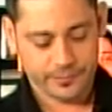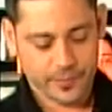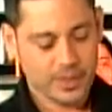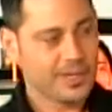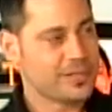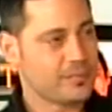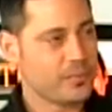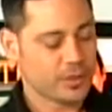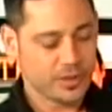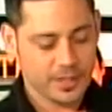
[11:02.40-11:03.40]
You need
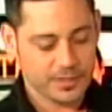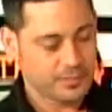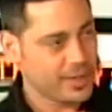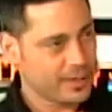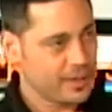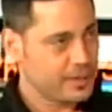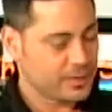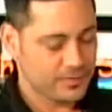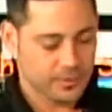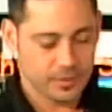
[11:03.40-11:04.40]
some
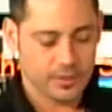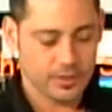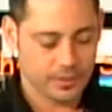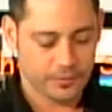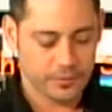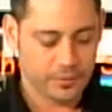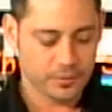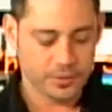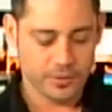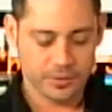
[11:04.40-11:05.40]
mayonnaise if you're gonna, you know, for
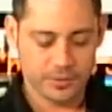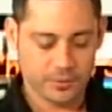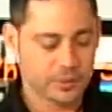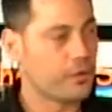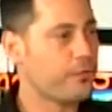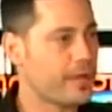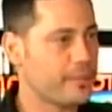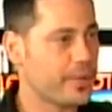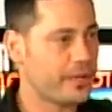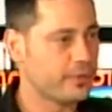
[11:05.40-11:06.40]
tuna. You could do
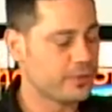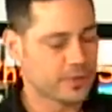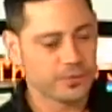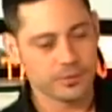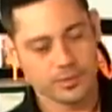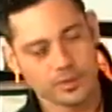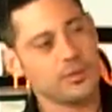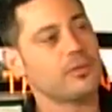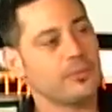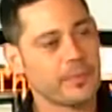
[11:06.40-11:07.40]
low-fat mayo. You could do
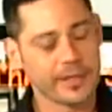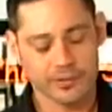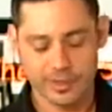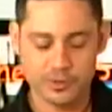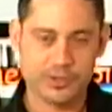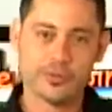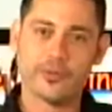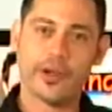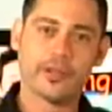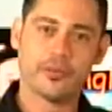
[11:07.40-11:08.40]
canola mayo. I'm just
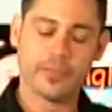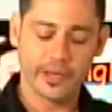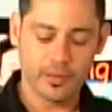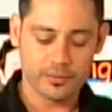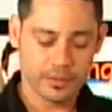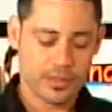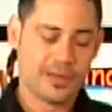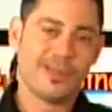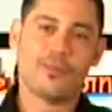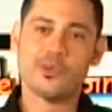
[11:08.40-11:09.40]
doing regular mayo.
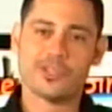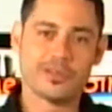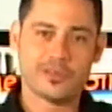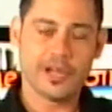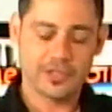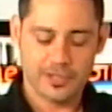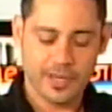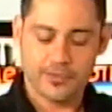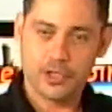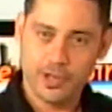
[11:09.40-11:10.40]
Most single guys just
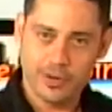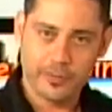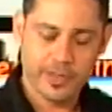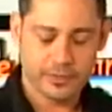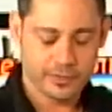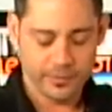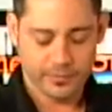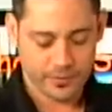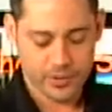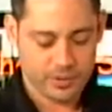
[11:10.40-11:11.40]
have a jar of mayo in their
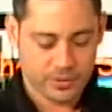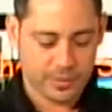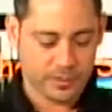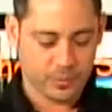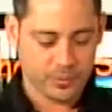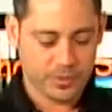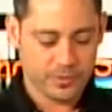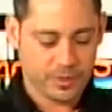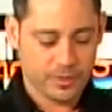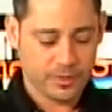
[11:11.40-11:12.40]
fridge, so that's what we're
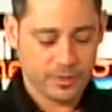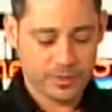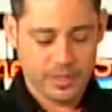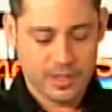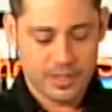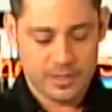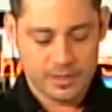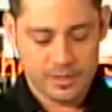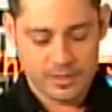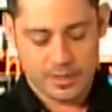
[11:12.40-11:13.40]
doing here.
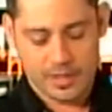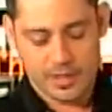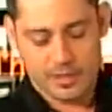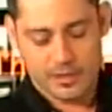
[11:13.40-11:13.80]
And